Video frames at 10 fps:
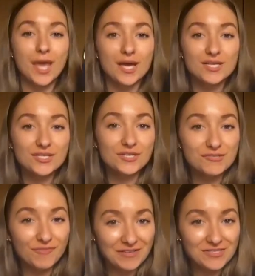So to
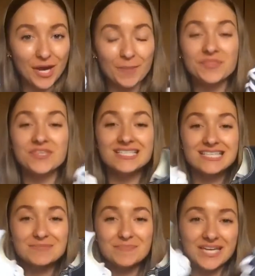round up, this
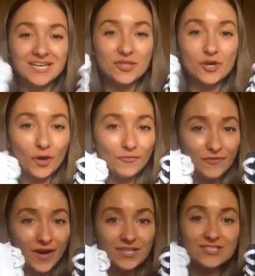has been the
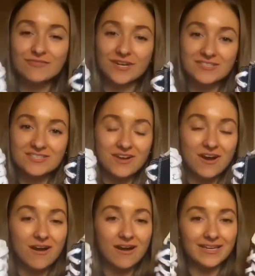Converse Run Start
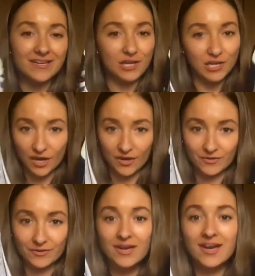Hike Low,
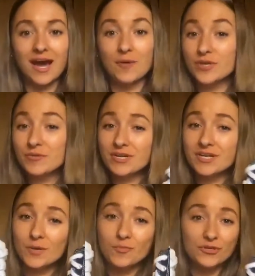and we want to
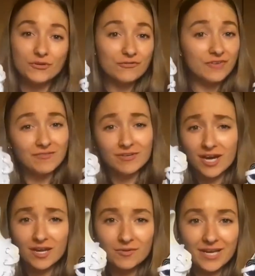know what your favourite
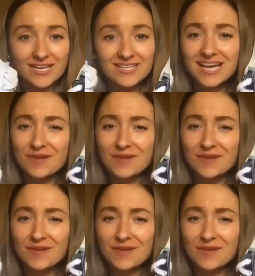colourway is, and